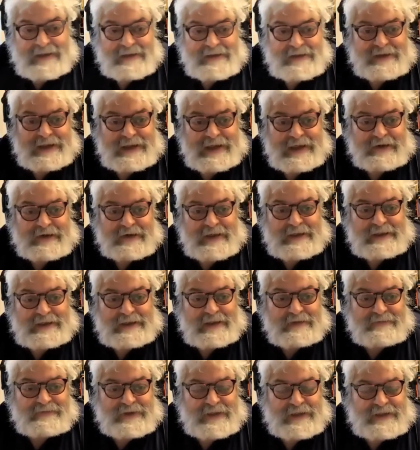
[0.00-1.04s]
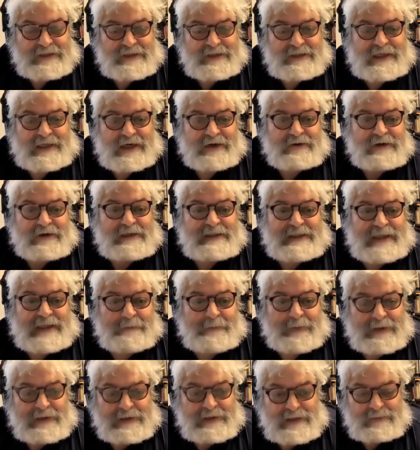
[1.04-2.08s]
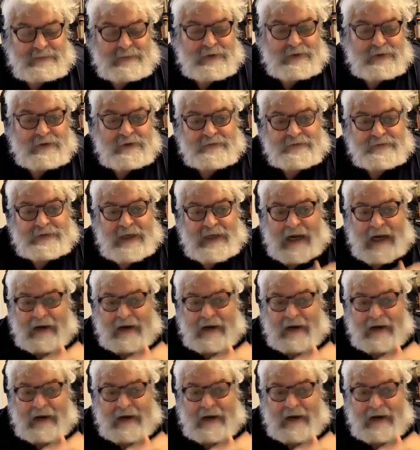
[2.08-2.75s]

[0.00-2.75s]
series of just serendipitous moves, I